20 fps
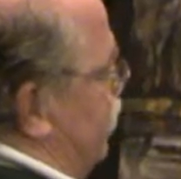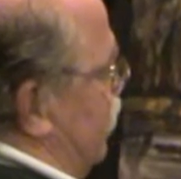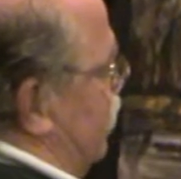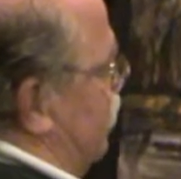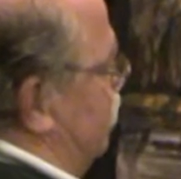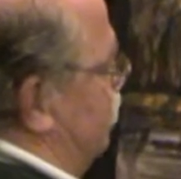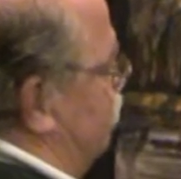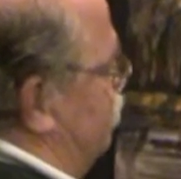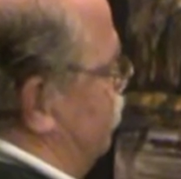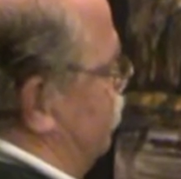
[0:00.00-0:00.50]

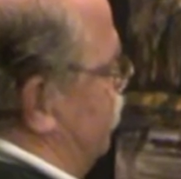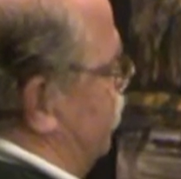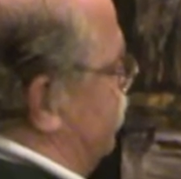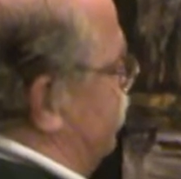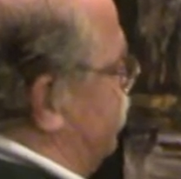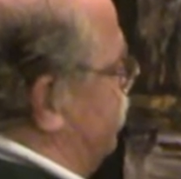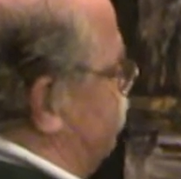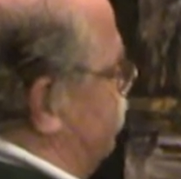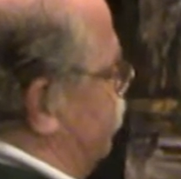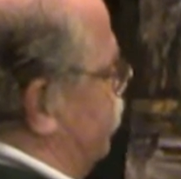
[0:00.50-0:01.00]
painting,
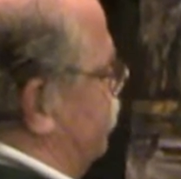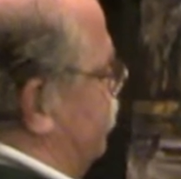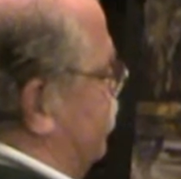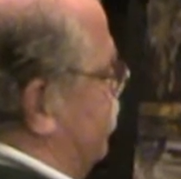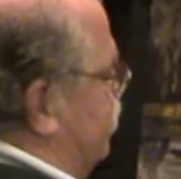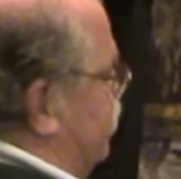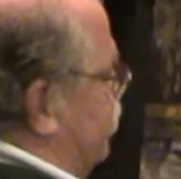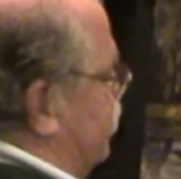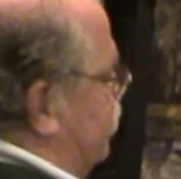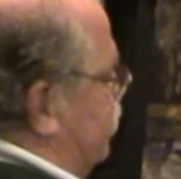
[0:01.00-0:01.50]
blending,
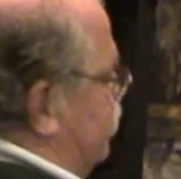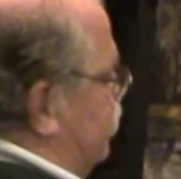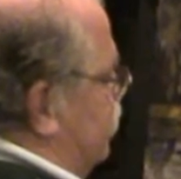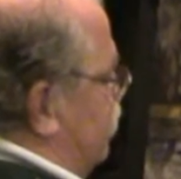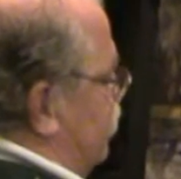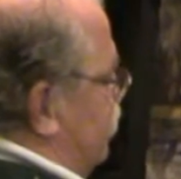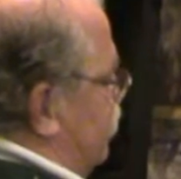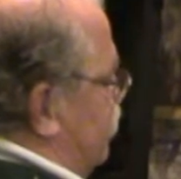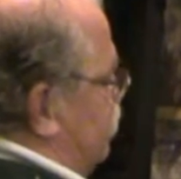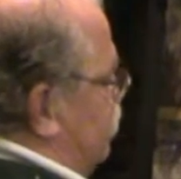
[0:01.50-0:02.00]
moving,
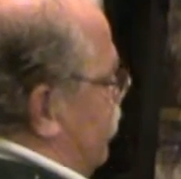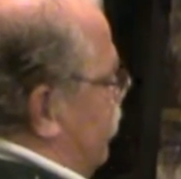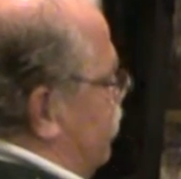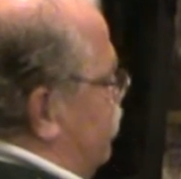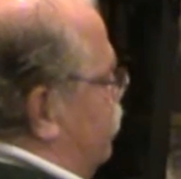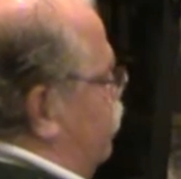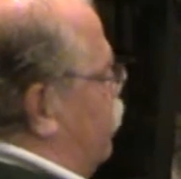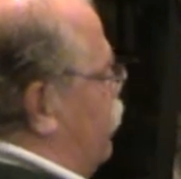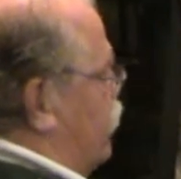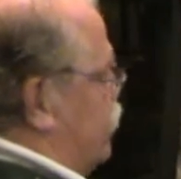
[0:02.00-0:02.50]

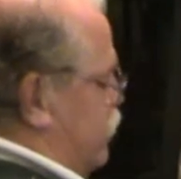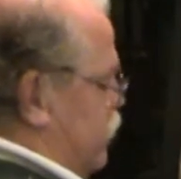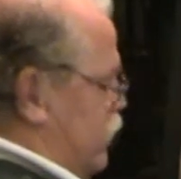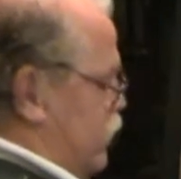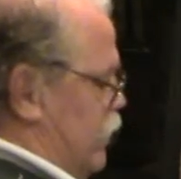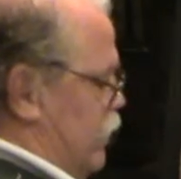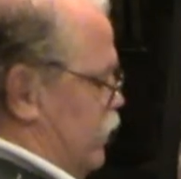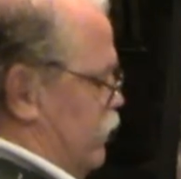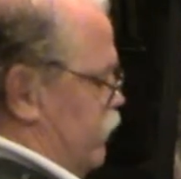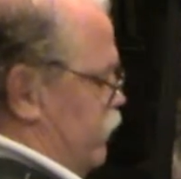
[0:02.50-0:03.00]
making
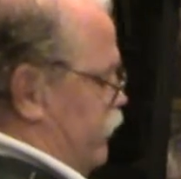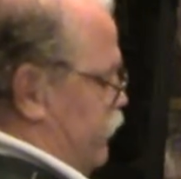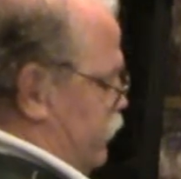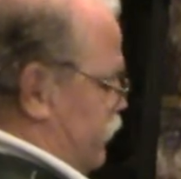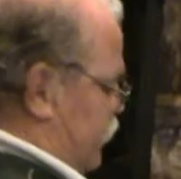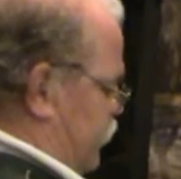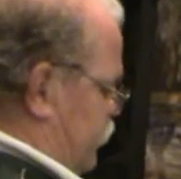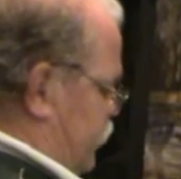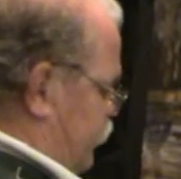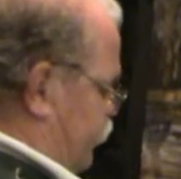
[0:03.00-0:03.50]
watercolors.
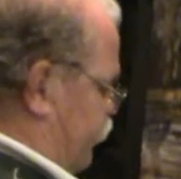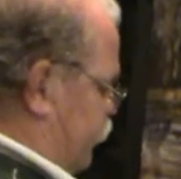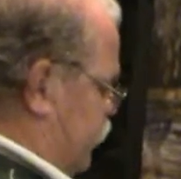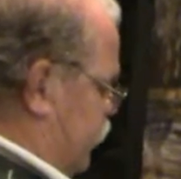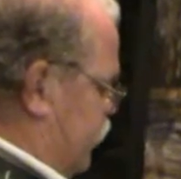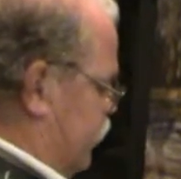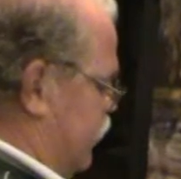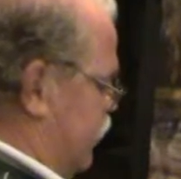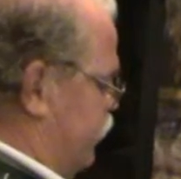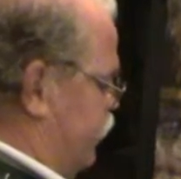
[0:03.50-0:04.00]

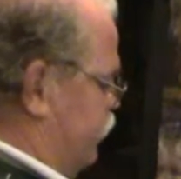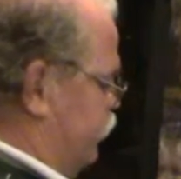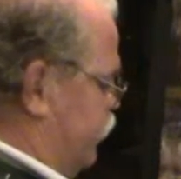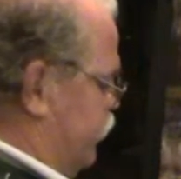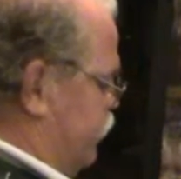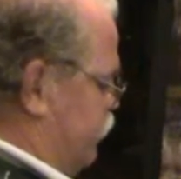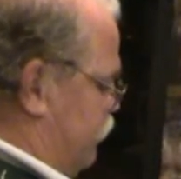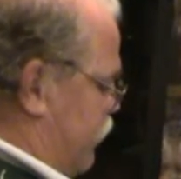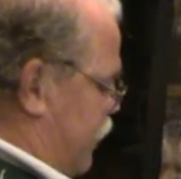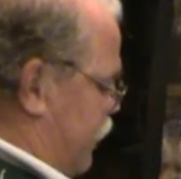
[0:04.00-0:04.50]
Now I'm going to
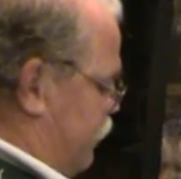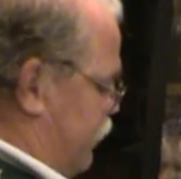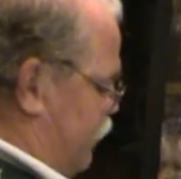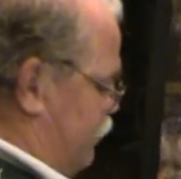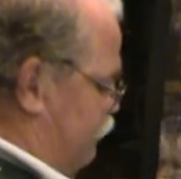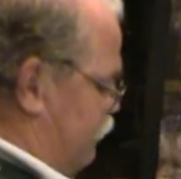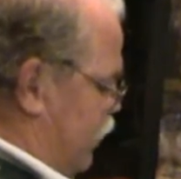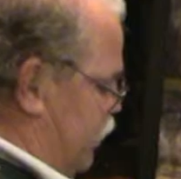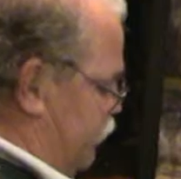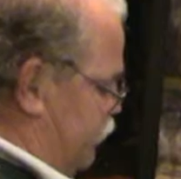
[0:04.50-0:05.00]
put the back of
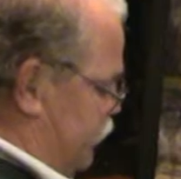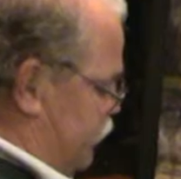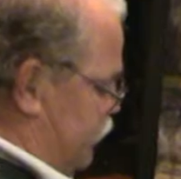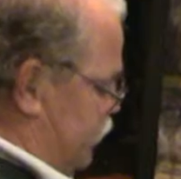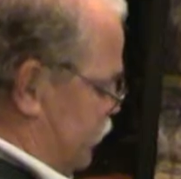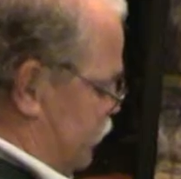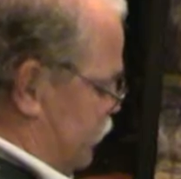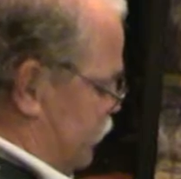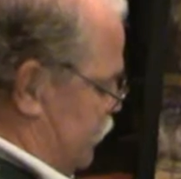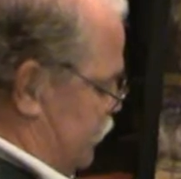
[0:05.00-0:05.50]
that boat
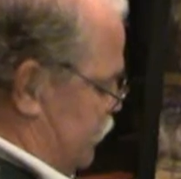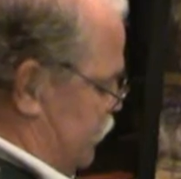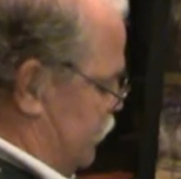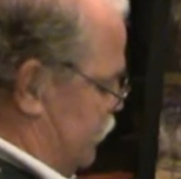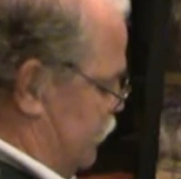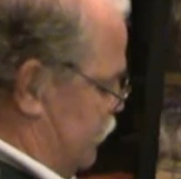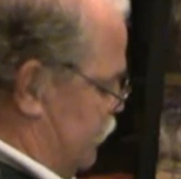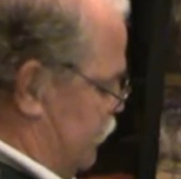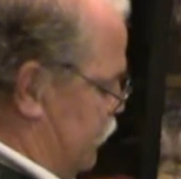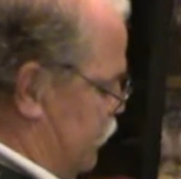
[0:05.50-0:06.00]

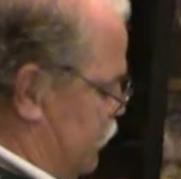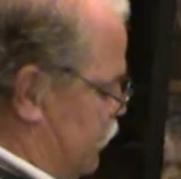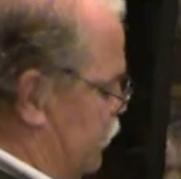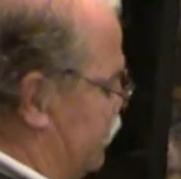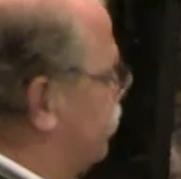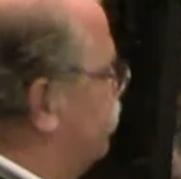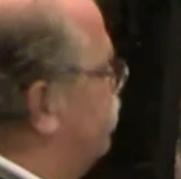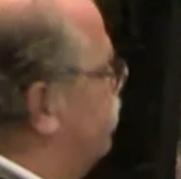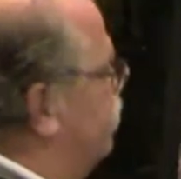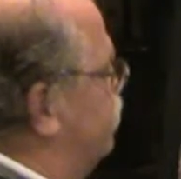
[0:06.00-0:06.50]

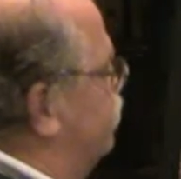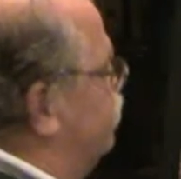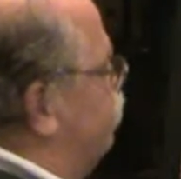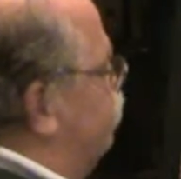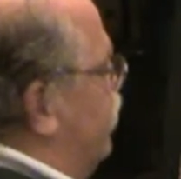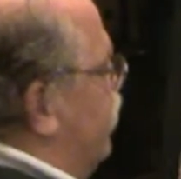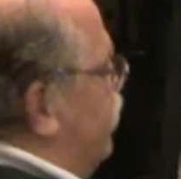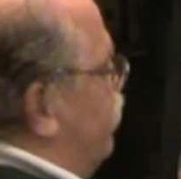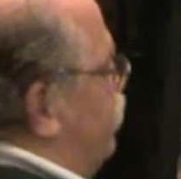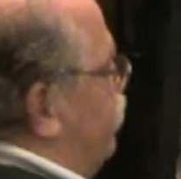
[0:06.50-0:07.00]
in the
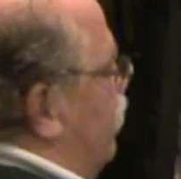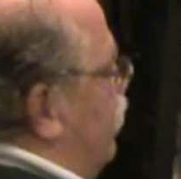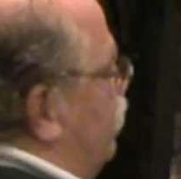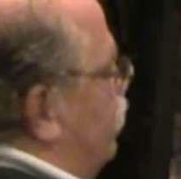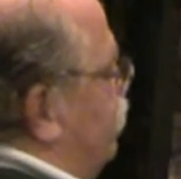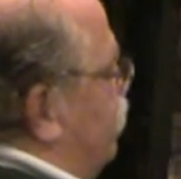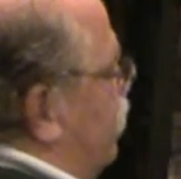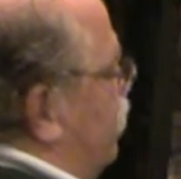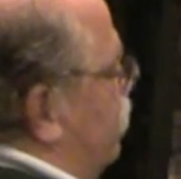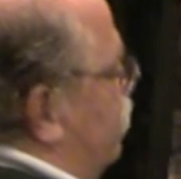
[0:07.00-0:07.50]
shadow
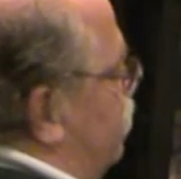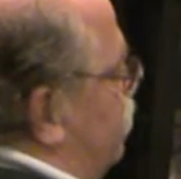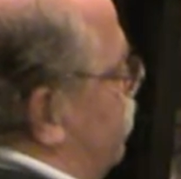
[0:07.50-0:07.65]
also.